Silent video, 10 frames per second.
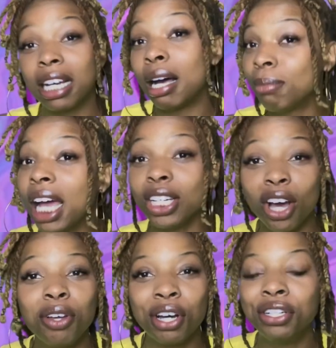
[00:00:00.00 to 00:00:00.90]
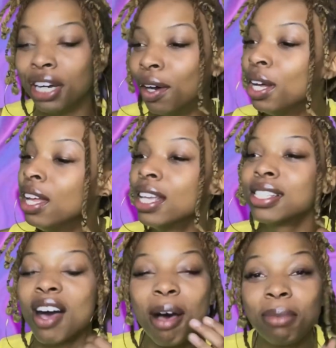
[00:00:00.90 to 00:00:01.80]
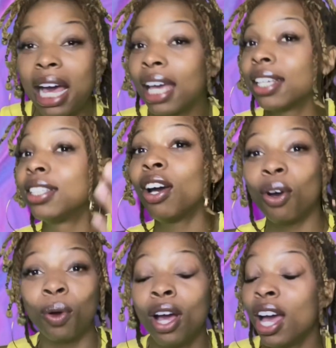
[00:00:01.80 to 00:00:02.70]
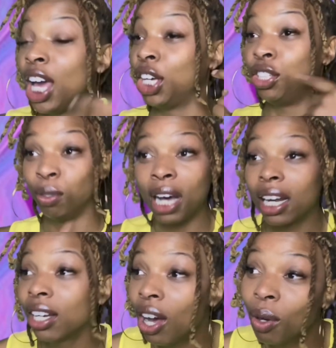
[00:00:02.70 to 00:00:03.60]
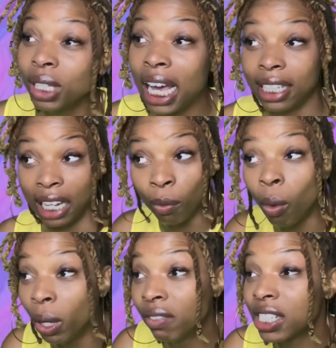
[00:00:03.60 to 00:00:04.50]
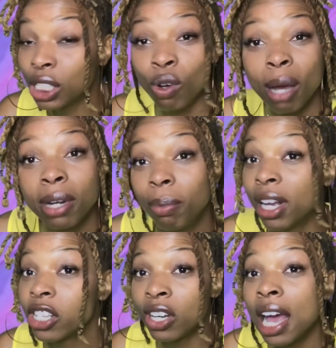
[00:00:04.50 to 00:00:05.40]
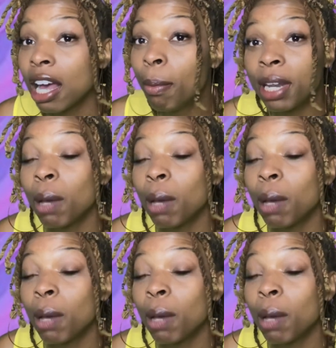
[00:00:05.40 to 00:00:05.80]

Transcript: I'm like, no, no, no. So I'm like, yo, you gotta go. Like, they want one of us to go out there because they're not coming in.